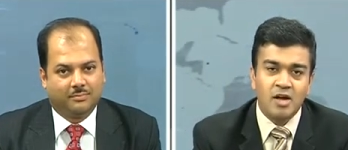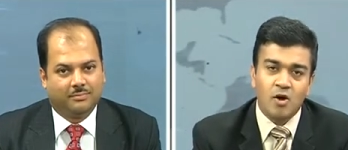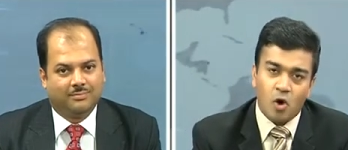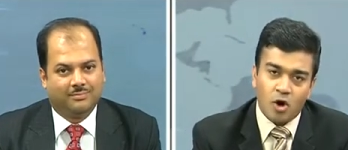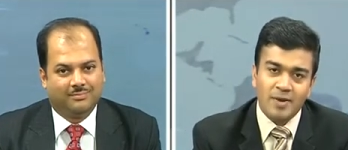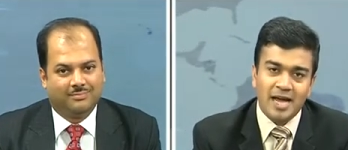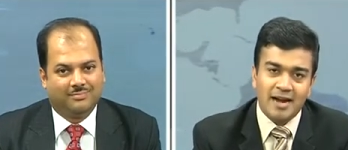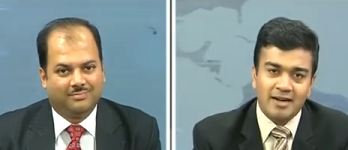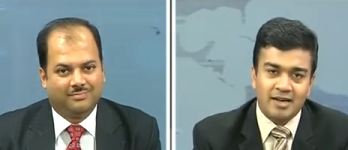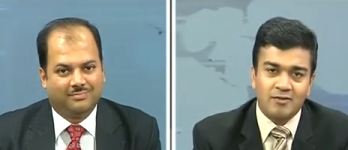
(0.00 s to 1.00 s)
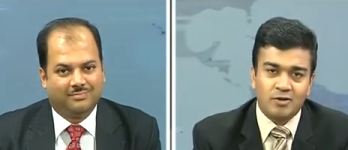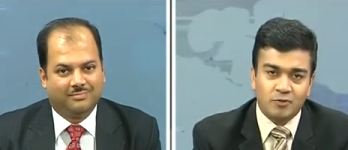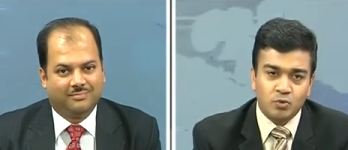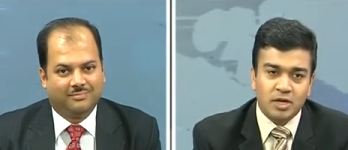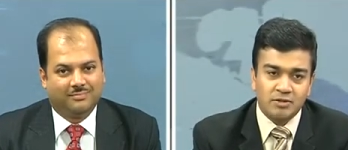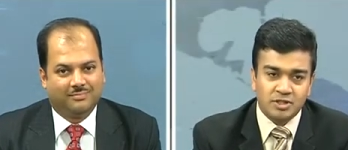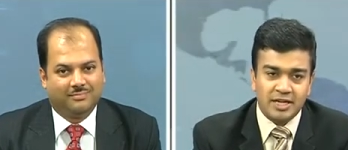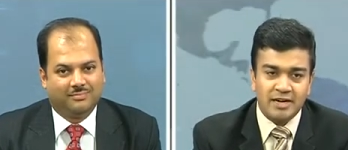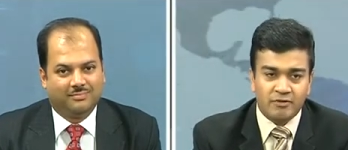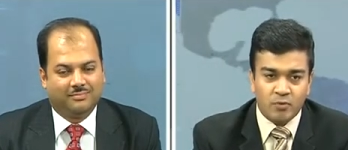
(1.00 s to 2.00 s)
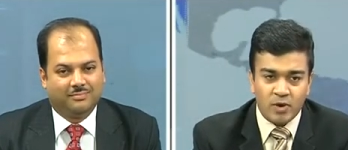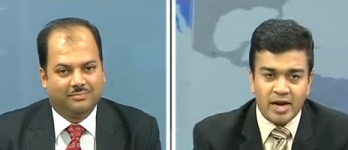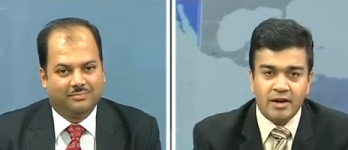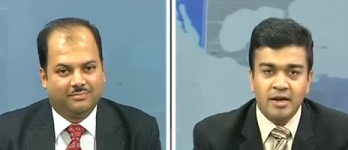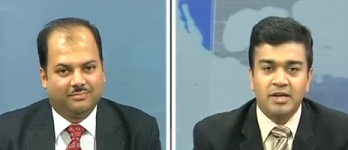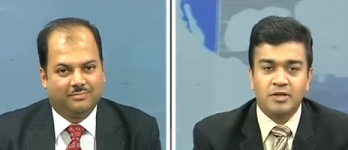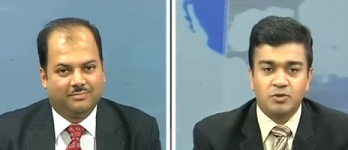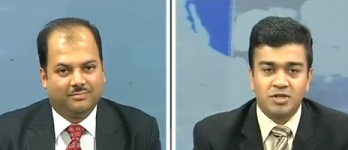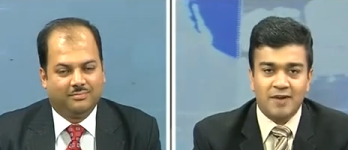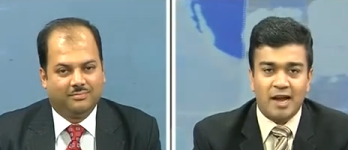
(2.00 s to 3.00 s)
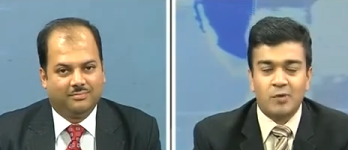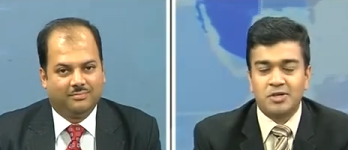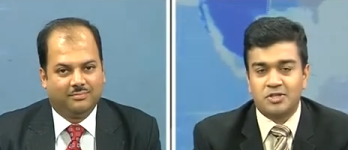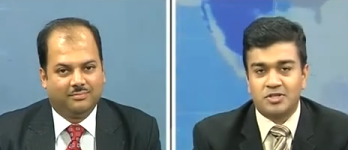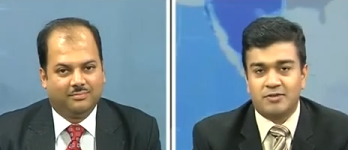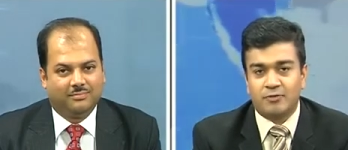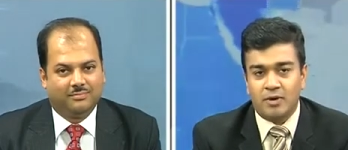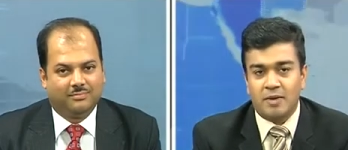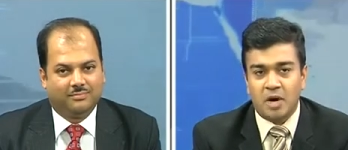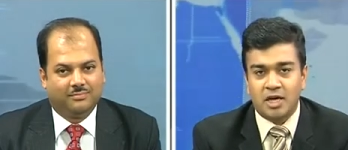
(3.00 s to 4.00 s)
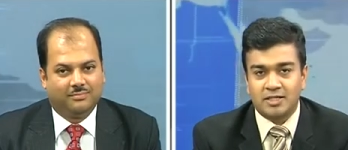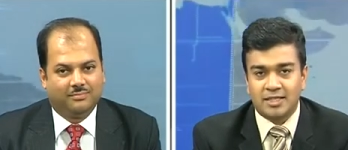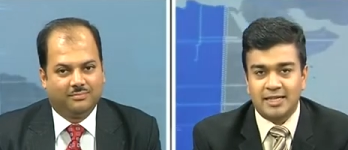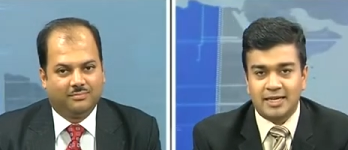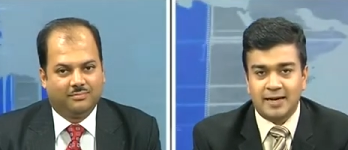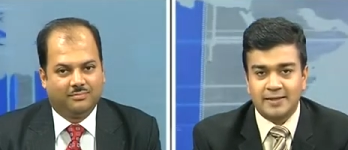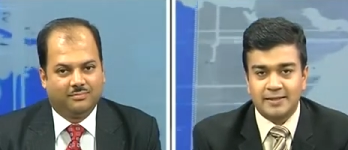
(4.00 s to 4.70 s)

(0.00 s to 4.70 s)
Speaker 1: or we are at a level of two thousand eight, from where you see valuations are full and markets can decline?